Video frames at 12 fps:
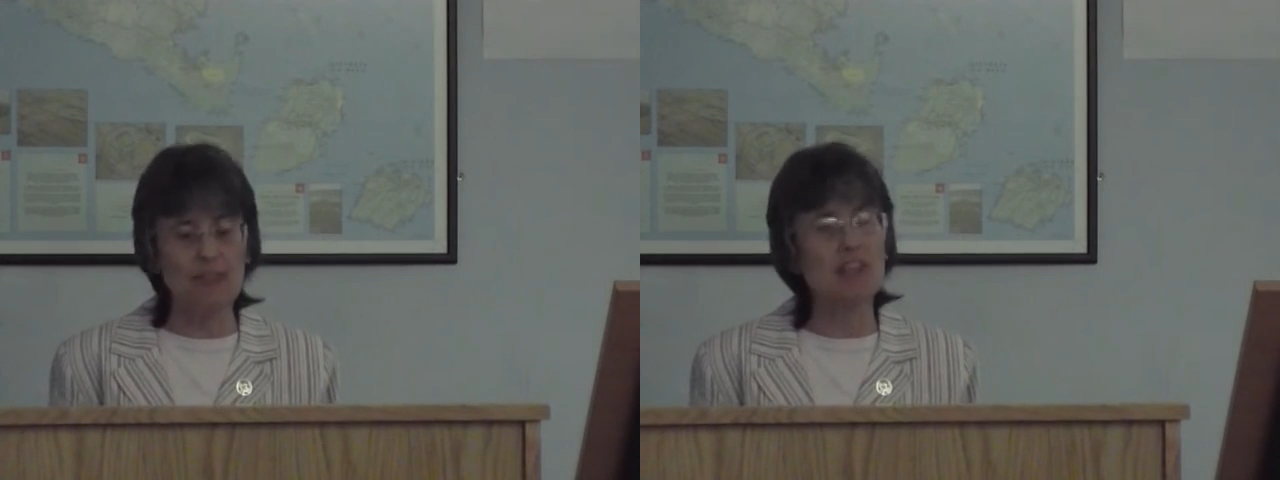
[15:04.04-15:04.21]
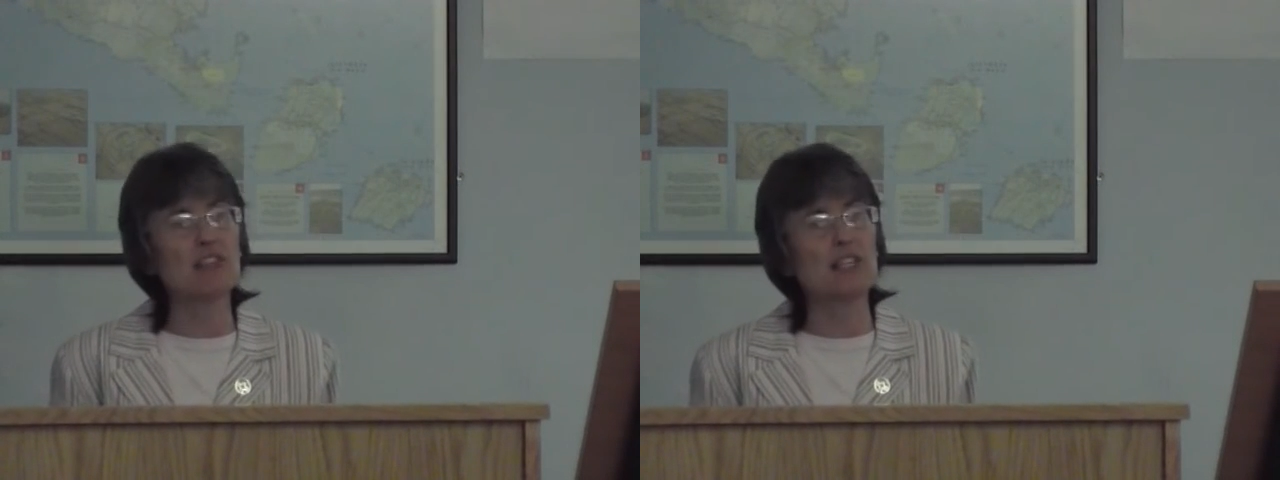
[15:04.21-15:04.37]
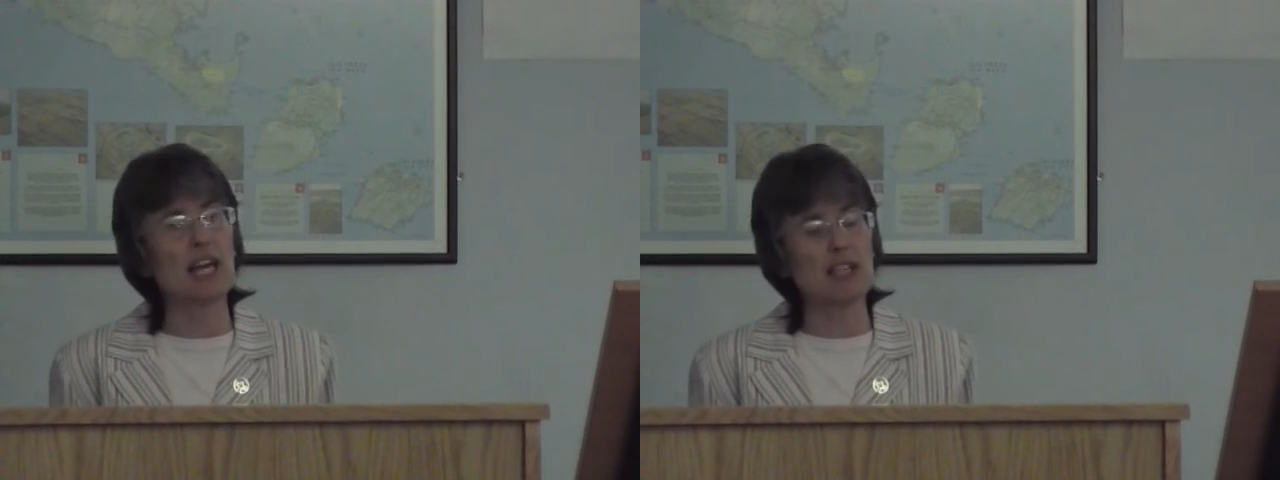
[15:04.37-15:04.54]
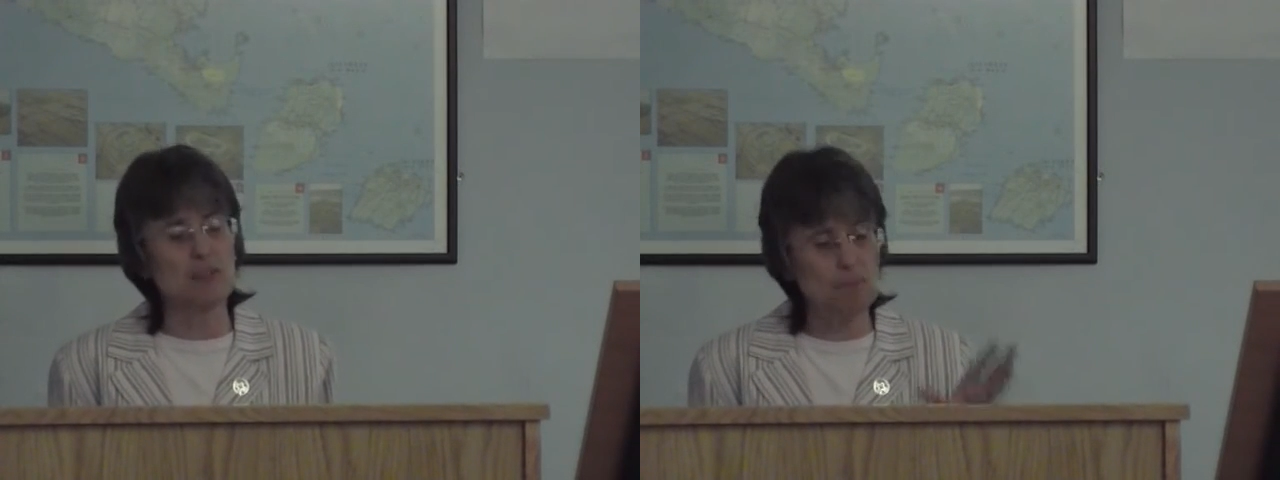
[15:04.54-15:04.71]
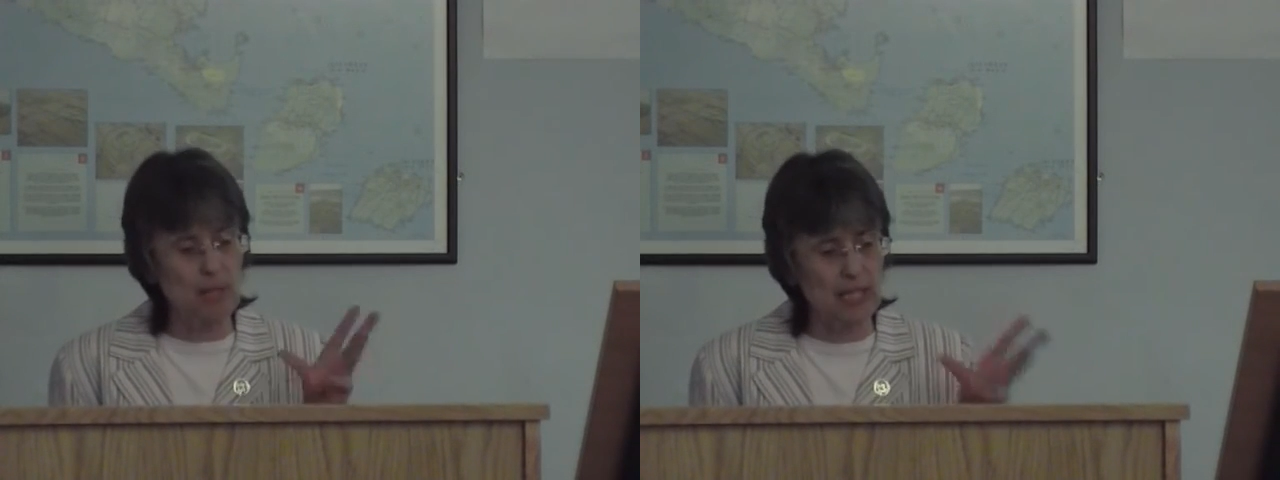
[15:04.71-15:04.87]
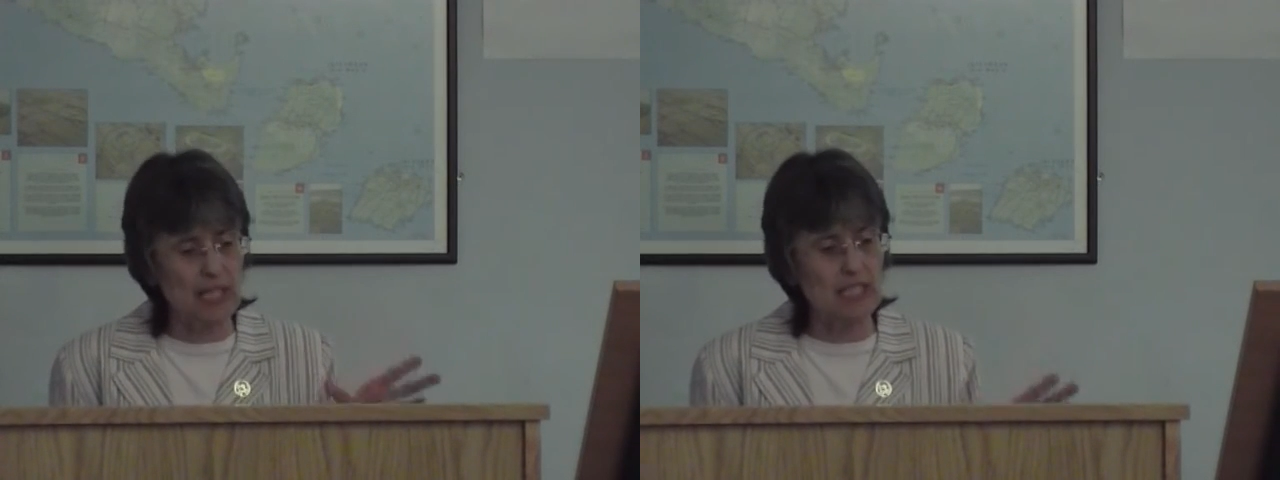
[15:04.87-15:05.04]
in this case
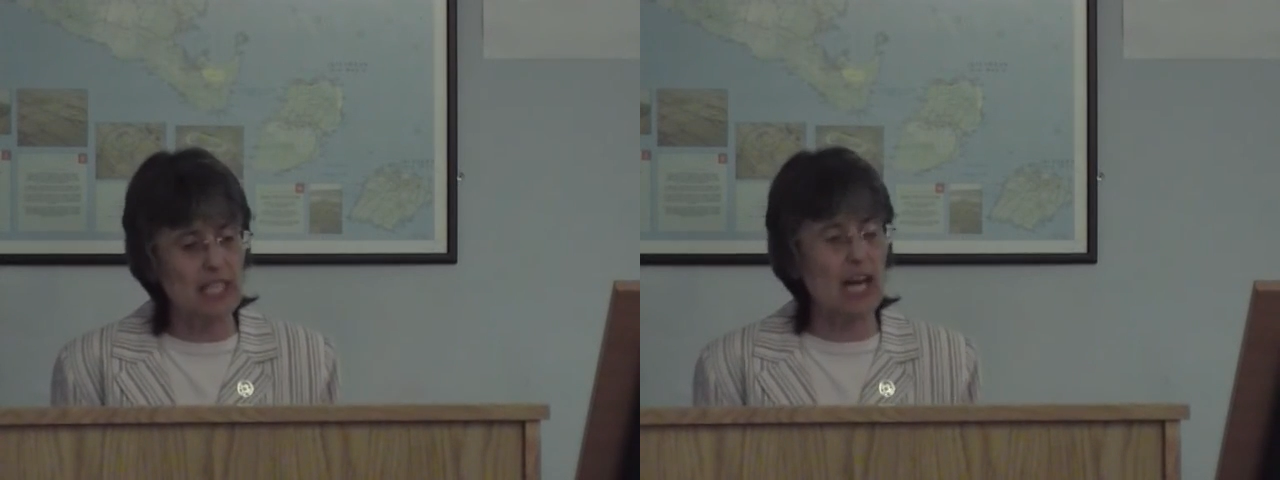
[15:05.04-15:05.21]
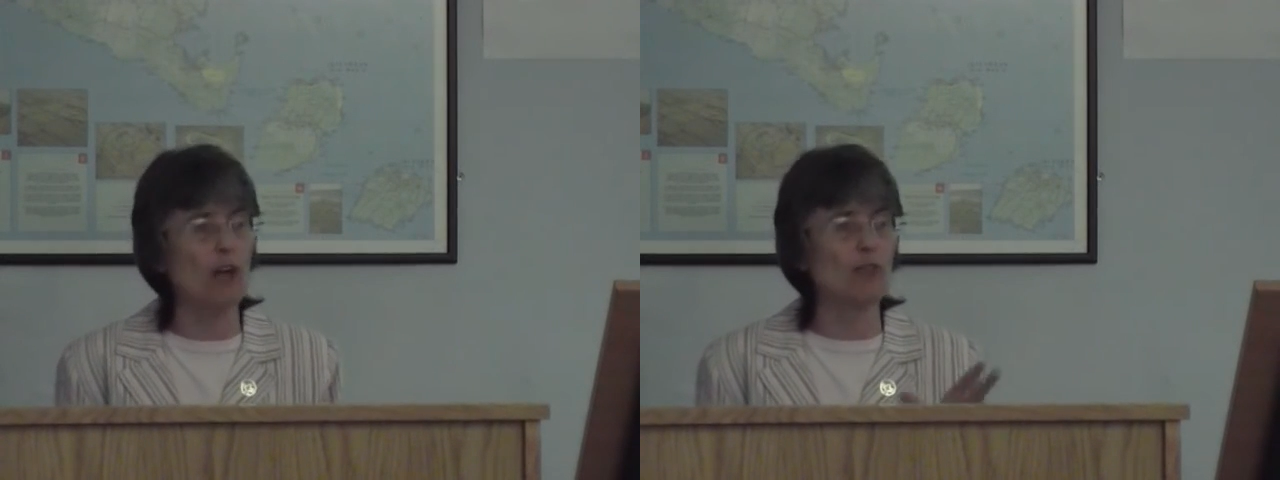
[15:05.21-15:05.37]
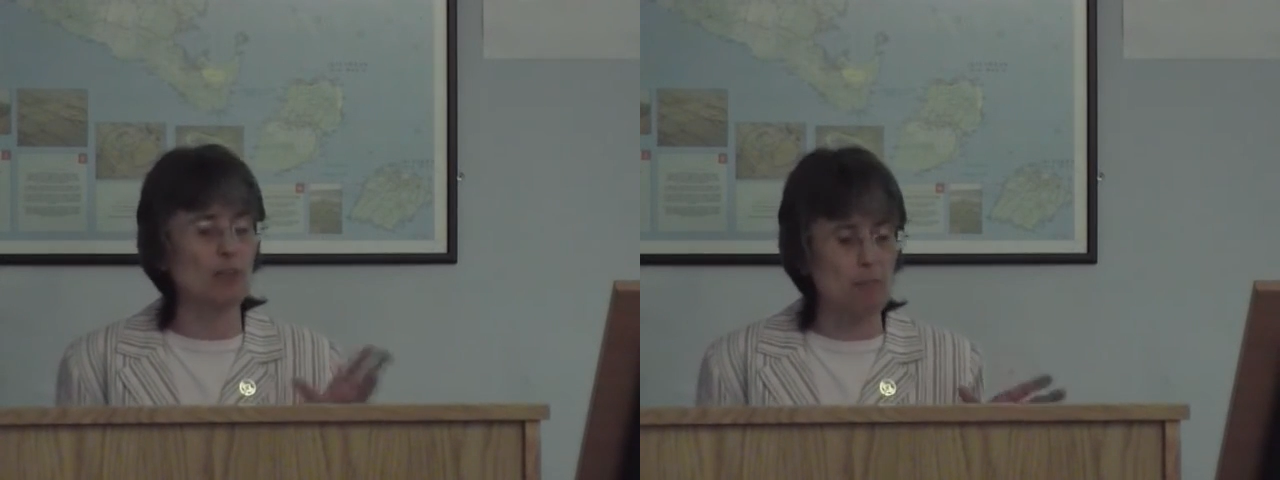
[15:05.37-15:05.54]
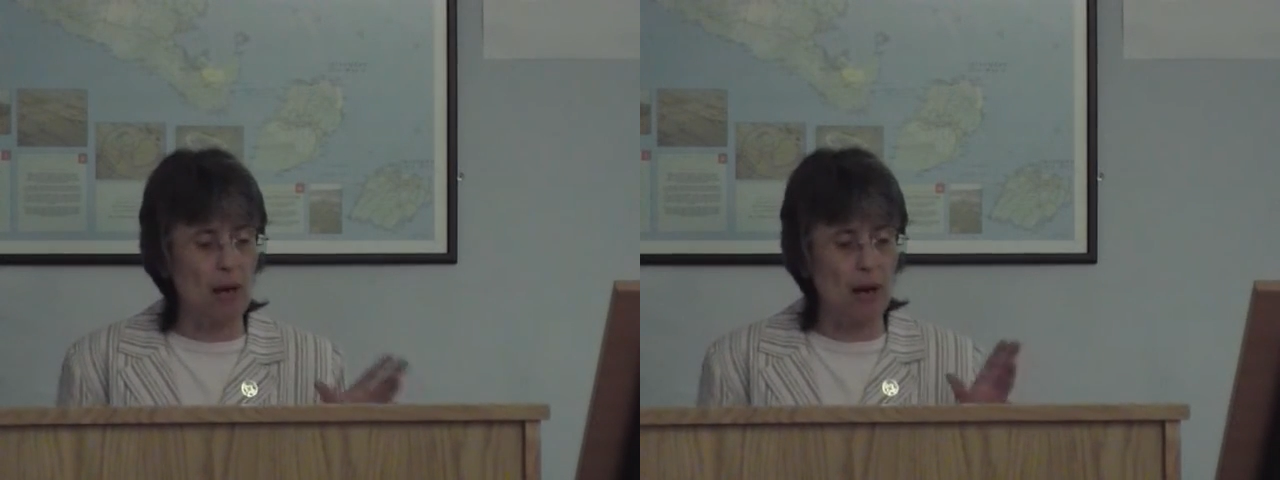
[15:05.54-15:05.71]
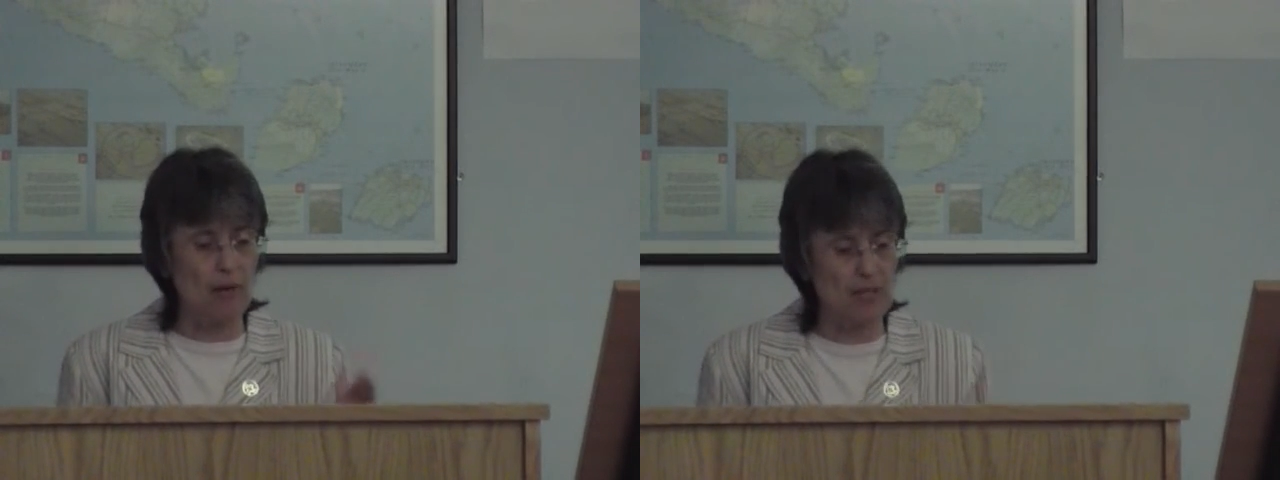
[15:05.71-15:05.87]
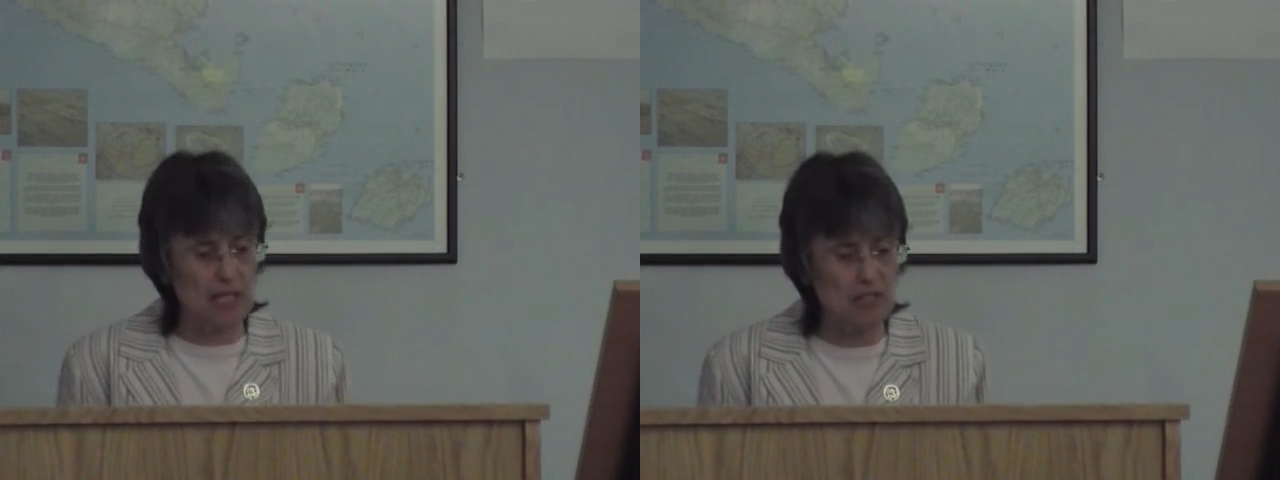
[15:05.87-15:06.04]
pinning down the
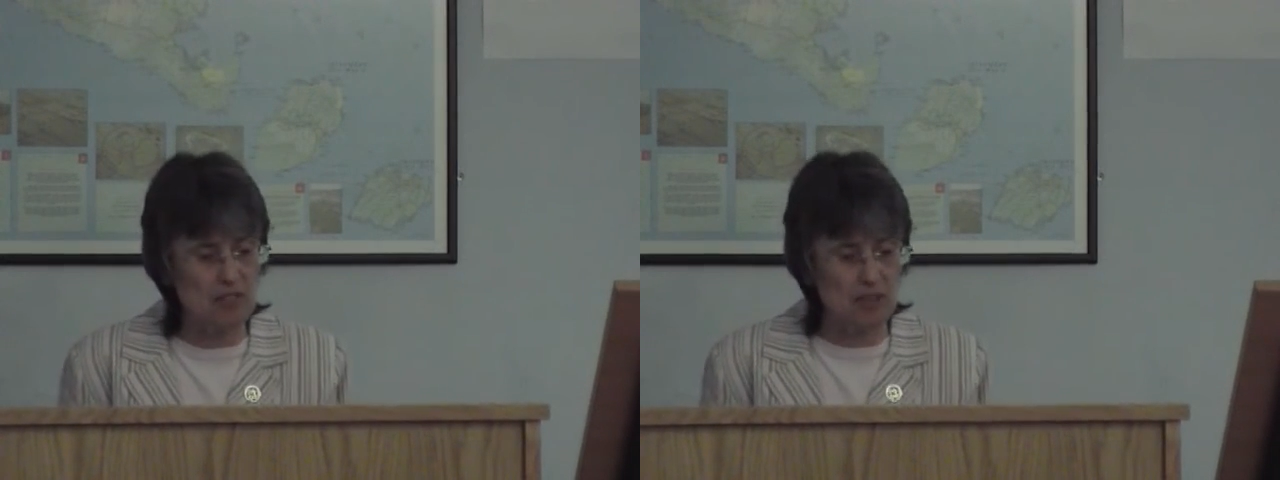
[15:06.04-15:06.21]
Barony